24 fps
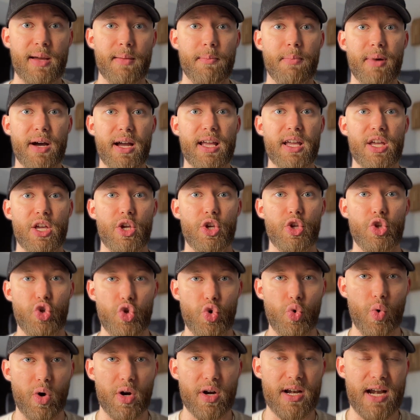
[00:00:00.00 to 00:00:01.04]
but
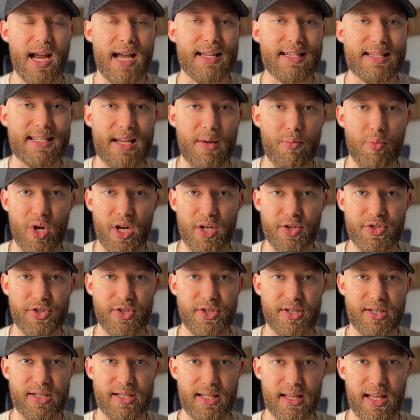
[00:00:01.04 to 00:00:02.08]
you are not someone
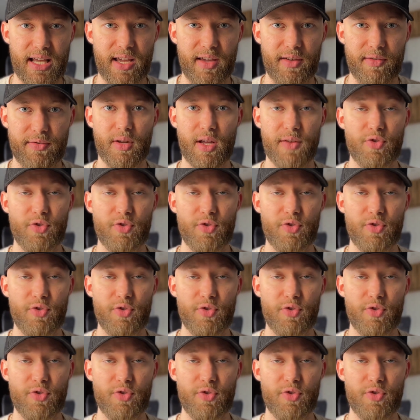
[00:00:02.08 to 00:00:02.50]
else's slave.